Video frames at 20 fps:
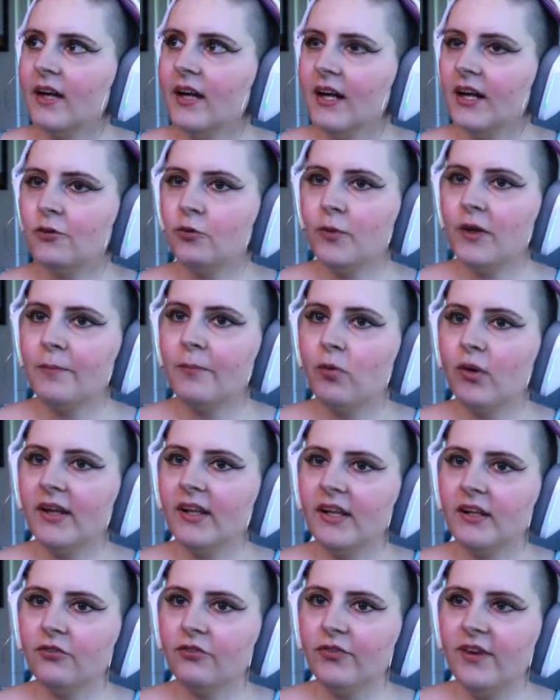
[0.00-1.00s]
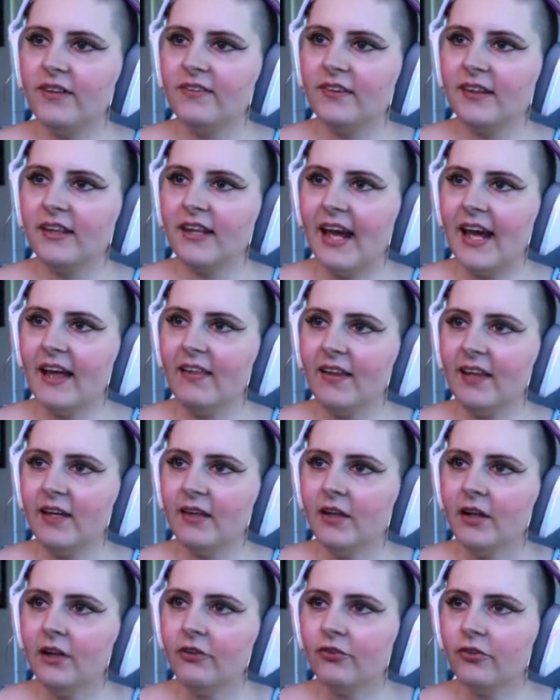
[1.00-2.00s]
Its weak point is facing Kali,
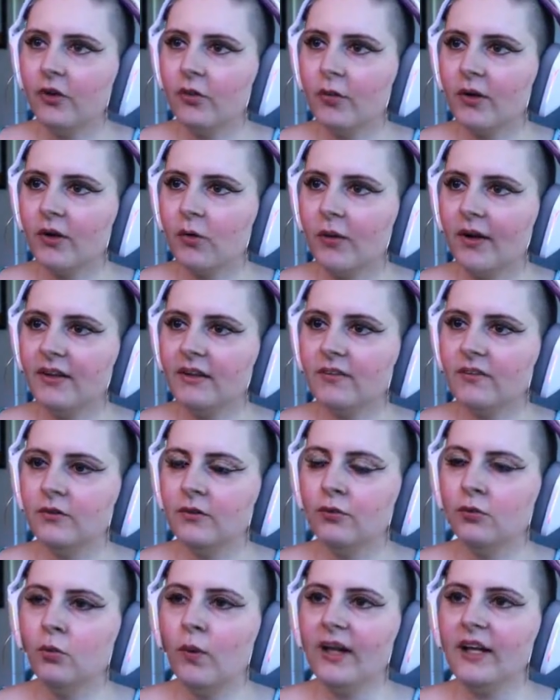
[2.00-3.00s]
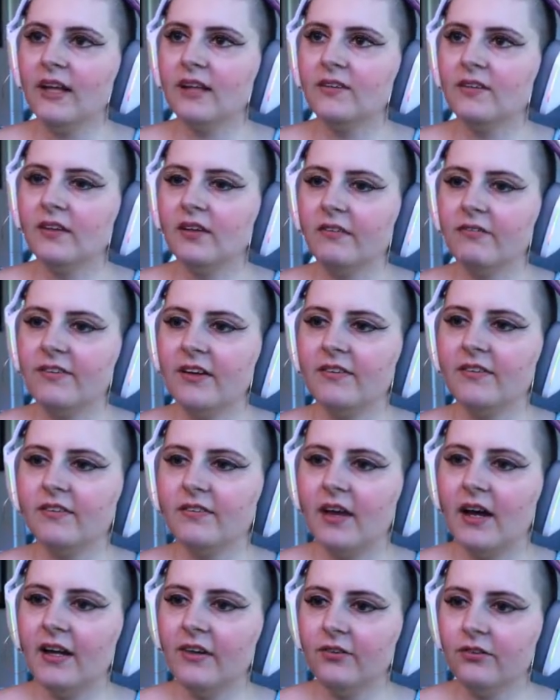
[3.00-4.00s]
so we're going to wait until it faces
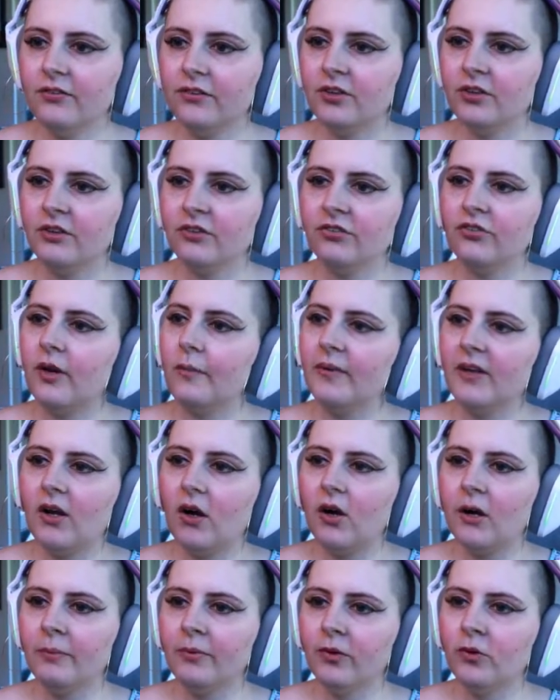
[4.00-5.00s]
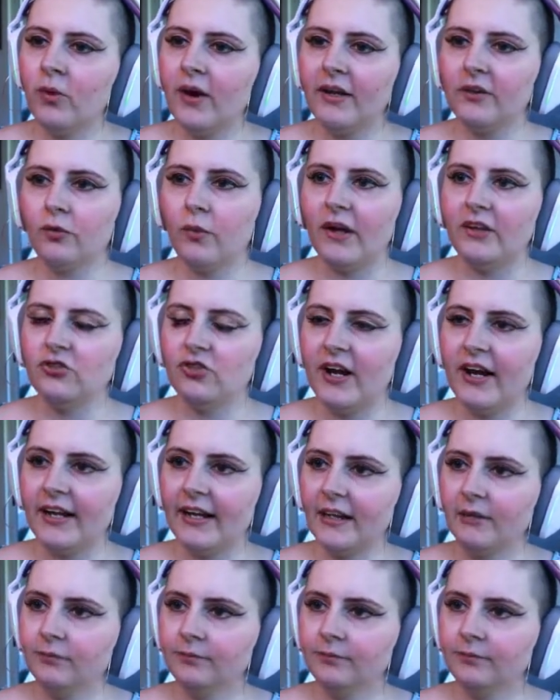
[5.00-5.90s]
us to summon our Blue Eyes White Dragon.